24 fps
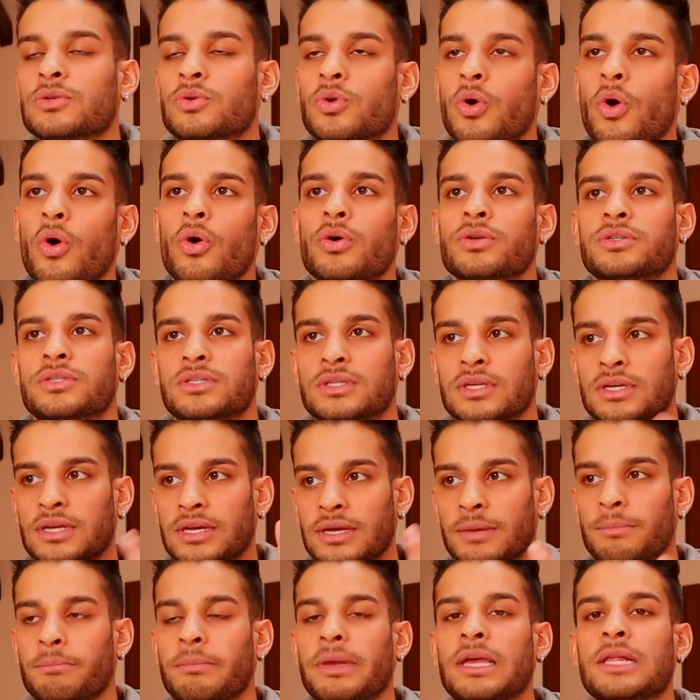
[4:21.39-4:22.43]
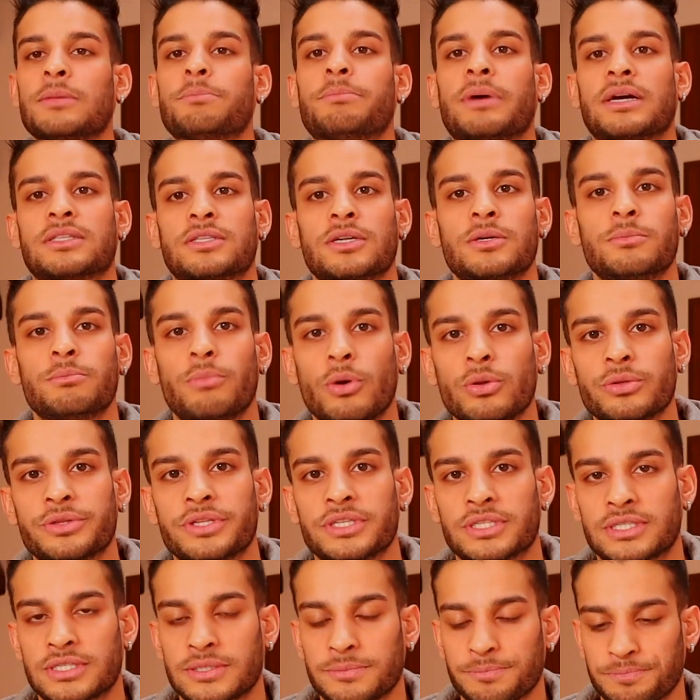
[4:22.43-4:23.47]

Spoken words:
cause male pattern baldness.